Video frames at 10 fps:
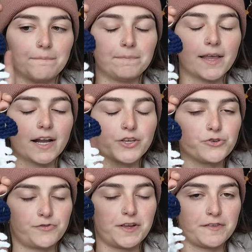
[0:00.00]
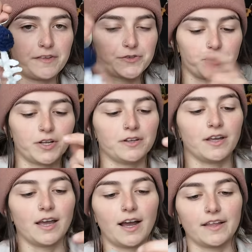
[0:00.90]
Not a huge fan of this one.
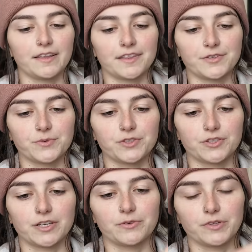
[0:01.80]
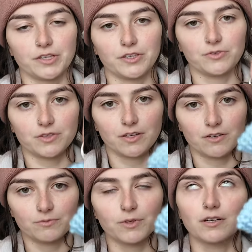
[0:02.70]
I think this one turned out really cute
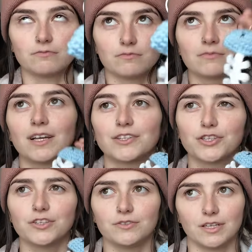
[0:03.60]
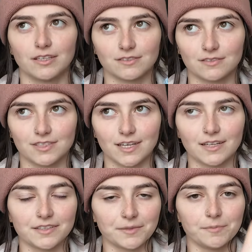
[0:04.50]
though. Well, as cute as
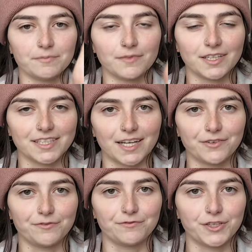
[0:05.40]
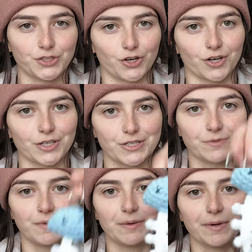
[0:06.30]
a dead fish carcass can be,